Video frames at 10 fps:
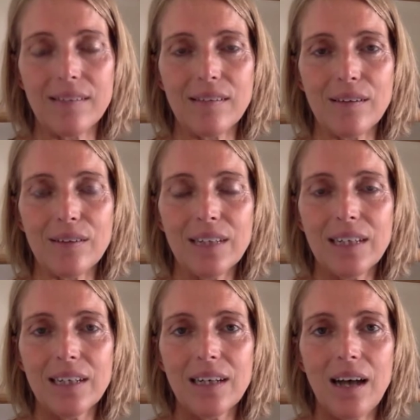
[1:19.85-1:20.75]
So
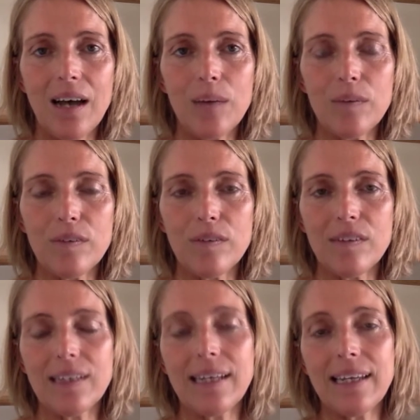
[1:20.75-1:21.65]
I was
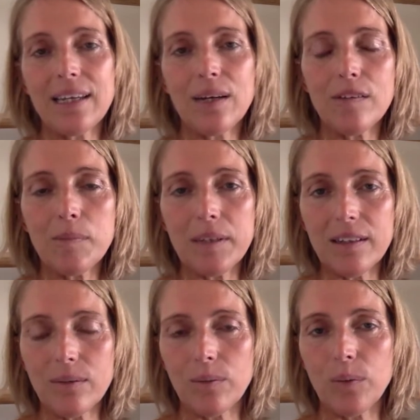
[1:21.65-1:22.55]
using nanny goat's
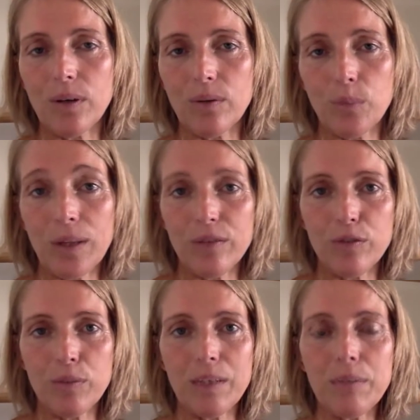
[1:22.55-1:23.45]
milk, worked well for me.